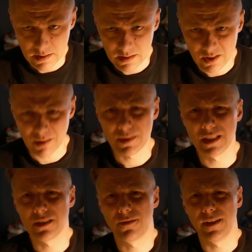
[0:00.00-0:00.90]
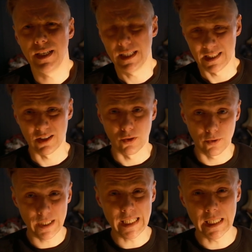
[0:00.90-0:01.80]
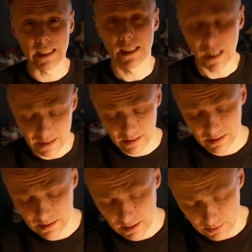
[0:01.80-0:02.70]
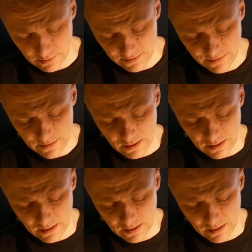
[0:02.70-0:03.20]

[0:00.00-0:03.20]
something is failing, and it's a really nice kind of